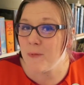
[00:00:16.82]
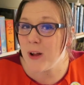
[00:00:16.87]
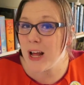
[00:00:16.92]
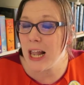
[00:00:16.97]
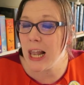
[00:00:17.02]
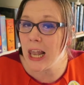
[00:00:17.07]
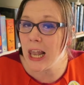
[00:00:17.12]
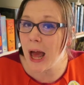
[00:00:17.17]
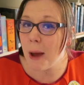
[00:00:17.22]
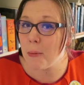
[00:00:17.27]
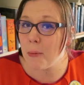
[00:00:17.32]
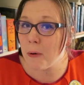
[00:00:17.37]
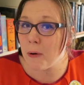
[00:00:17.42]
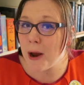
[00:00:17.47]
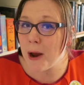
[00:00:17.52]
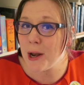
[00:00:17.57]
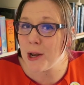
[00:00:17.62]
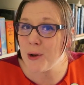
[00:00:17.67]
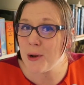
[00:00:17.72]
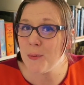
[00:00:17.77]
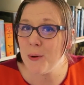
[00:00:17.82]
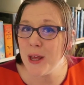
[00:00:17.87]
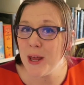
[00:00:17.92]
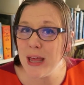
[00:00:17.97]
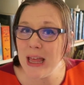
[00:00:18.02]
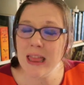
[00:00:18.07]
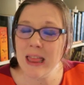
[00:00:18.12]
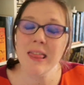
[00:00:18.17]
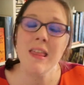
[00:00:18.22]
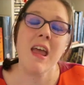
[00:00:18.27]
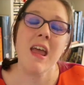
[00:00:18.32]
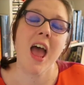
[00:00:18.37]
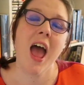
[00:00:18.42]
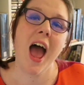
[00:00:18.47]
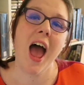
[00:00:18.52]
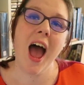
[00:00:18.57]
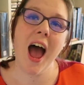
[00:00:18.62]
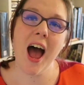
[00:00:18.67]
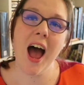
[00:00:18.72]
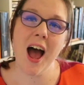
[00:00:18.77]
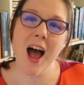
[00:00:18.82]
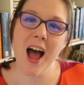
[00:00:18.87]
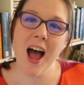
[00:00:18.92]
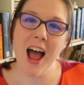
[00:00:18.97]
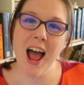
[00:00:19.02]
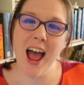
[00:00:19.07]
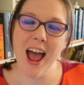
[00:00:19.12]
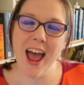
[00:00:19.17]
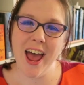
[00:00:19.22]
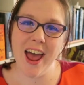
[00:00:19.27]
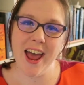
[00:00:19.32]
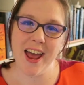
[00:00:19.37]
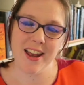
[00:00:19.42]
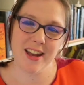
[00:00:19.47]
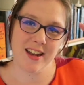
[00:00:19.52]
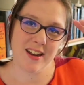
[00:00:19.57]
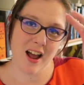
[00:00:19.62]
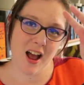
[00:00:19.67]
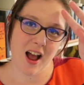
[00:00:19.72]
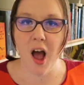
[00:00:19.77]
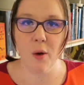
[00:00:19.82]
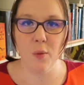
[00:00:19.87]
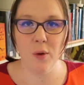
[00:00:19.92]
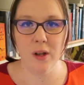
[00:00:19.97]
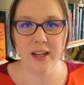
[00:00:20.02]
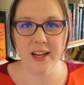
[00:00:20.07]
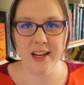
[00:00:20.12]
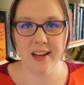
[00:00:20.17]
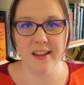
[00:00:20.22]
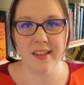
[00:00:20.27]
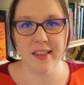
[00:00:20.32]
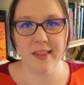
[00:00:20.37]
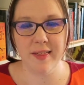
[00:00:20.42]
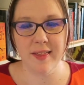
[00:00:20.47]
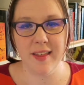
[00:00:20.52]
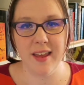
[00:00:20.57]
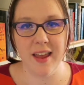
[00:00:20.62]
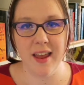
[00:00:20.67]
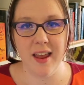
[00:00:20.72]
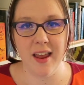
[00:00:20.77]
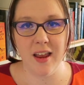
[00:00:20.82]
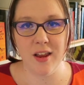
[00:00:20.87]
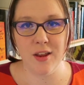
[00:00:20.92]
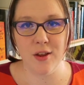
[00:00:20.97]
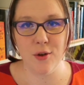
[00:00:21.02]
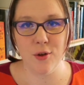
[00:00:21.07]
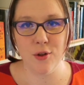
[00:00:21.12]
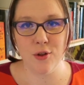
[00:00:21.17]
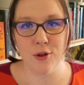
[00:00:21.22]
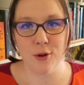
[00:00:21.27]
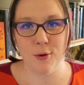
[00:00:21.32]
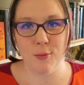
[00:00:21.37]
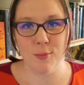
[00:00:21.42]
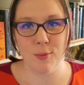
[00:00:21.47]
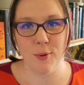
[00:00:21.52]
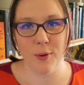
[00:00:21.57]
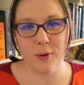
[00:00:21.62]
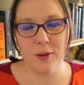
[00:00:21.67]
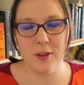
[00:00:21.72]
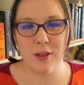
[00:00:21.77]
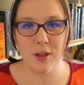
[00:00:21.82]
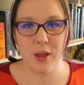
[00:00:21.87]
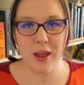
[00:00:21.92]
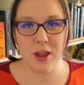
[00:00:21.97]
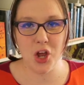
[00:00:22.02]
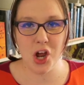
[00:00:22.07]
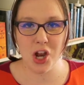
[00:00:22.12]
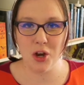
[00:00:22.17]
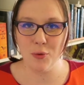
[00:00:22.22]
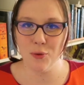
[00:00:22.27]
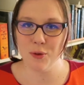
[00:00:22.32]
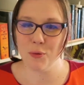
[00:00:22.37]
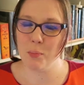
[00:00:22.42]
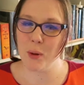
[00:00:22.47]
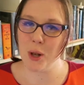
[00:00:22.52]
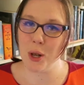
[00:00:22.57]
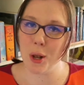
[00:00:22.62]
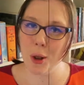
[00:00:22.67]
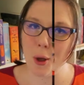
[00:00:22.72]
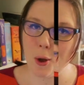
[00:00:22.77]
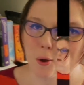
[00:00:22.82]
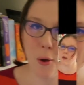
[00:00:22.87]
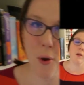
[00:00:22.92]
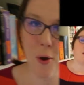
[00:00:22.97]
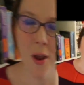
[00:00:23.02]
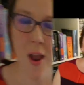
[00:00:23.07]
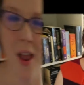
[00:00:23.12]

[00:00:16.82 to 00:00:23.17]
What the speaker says: collaborated with, and I will link their YouTube channels below.